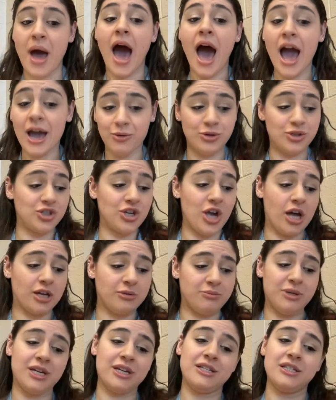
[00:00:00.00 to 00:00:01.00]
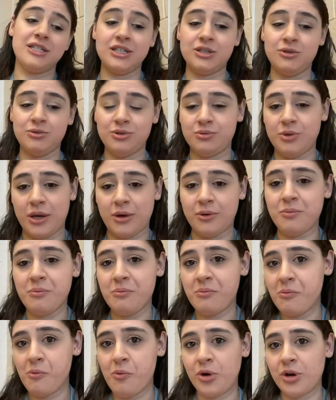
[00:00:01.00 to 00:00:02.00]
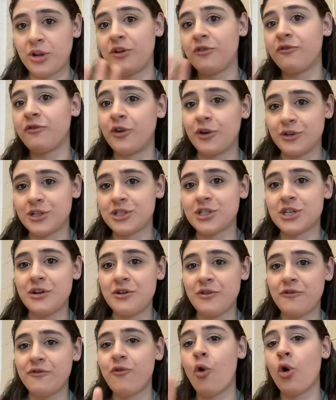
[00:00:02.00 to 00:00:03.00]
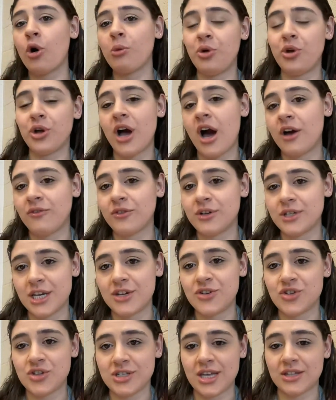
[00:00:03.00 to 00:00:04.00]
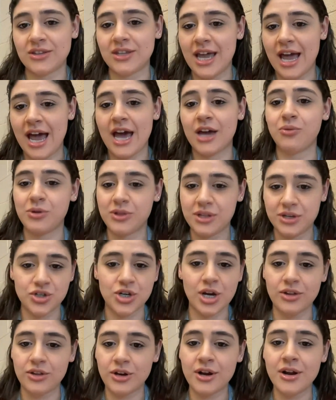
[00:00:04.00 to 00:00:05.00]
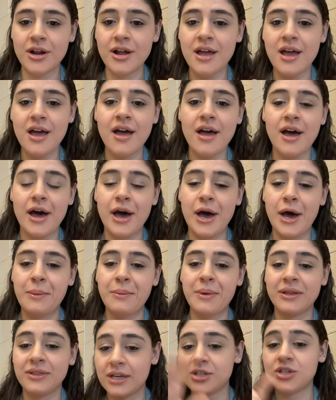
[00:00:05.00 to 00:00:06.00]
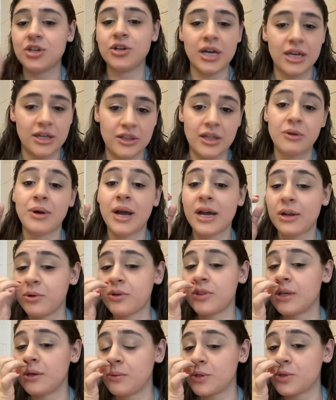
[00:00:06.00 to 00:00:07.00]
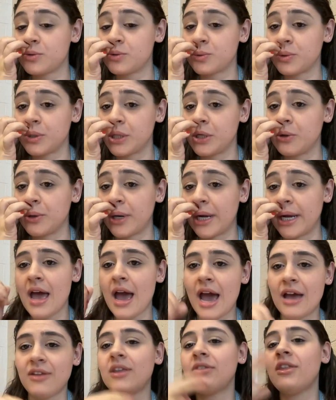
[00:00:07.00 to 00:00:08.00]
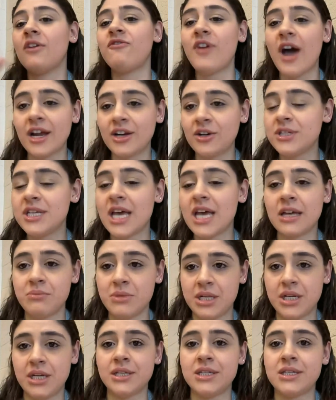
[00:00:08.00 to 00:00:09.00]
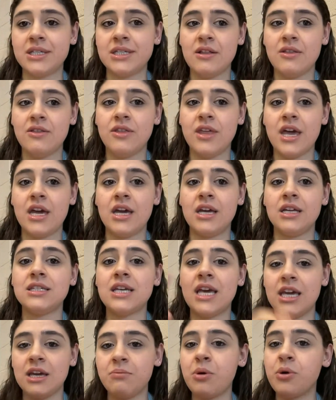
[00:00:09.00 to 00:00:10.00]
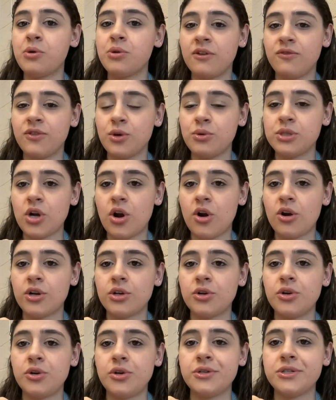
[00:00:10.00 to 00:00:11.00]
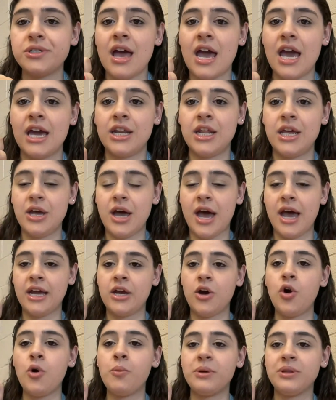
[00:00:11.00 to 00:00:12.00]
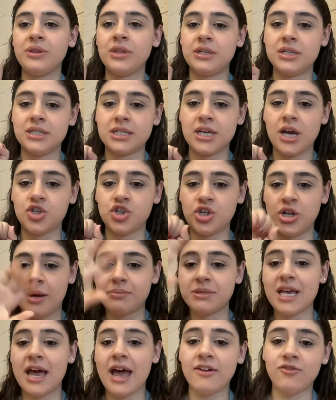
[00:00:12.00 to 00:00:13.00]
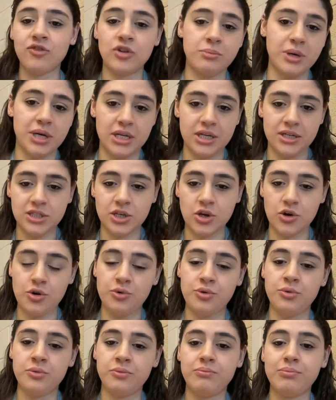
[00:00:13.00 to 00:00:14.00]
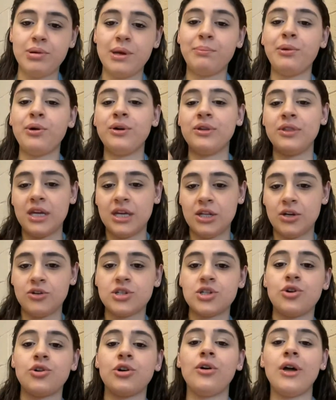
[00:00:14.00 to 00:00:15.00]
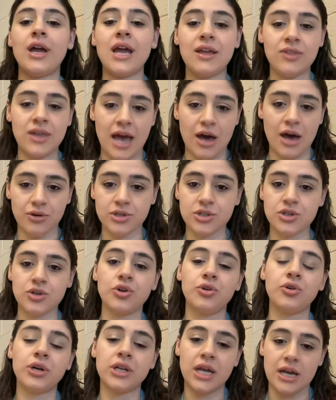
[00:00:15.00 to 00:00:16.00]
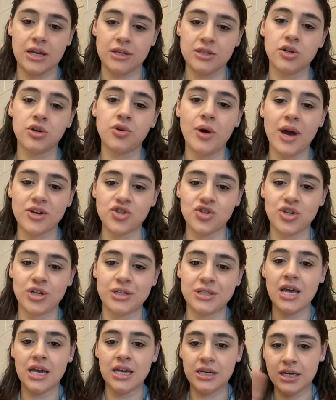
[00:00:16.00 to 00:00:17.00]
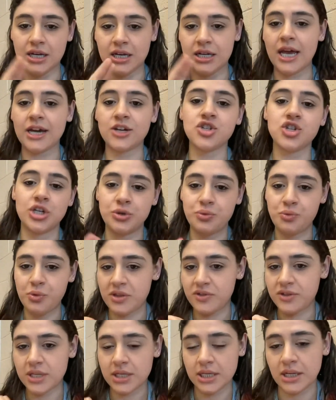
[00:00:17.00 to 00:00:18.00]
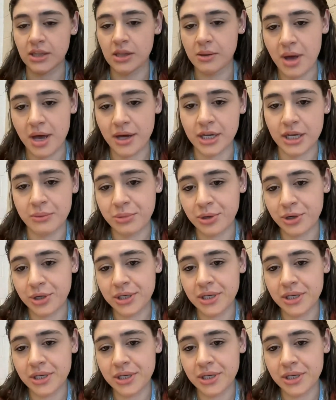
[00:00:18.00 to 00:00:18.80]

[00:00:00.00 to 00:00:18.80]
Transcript: I was shocked because this was like one of the first formal conversations that they had with each other. And they took it and they ran with it, which was really great. And then the final 10 minutes, they take both of those articles and I opened the discussion up to everybody. So people in the inner circle and the outer circle could answer questions in connection with To Kill a Mockingbird.